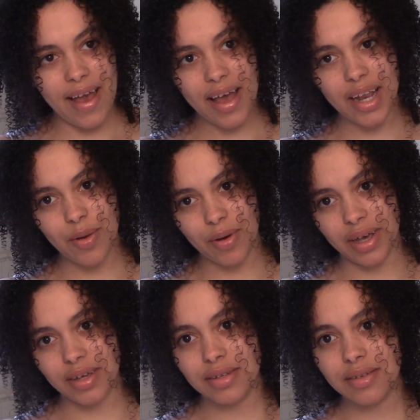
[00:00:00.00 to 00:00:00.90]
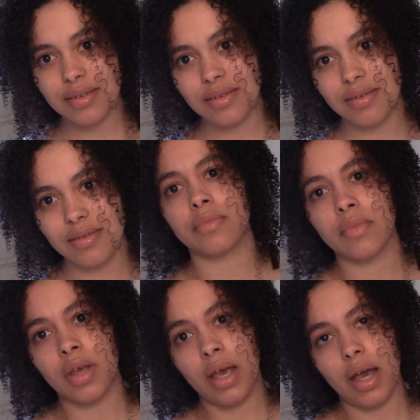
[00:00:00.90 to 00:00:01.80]
Anyways,
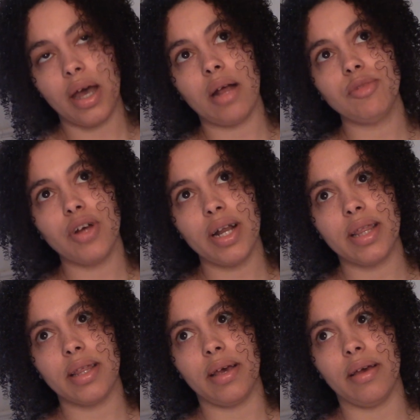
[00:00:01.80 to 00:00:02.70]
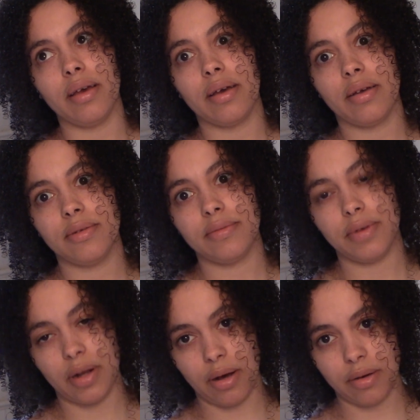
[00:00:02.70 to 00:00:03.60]
and I'm trying to think,
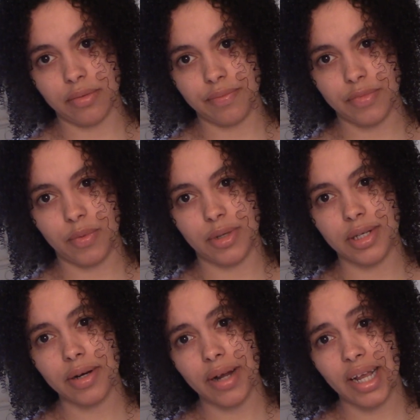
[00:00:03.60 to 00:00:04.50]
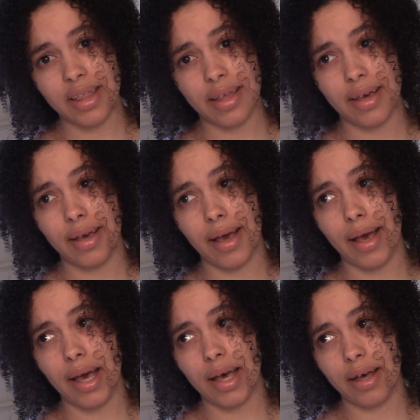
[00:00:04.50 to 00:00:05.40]
you know, was there
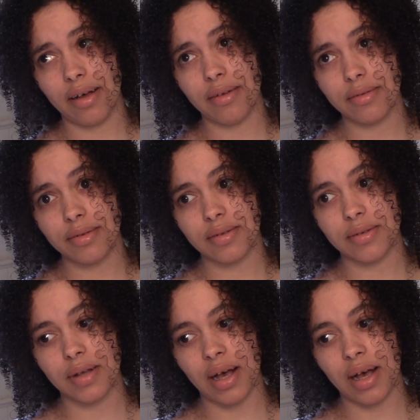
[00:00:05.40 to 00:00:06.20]
anything else?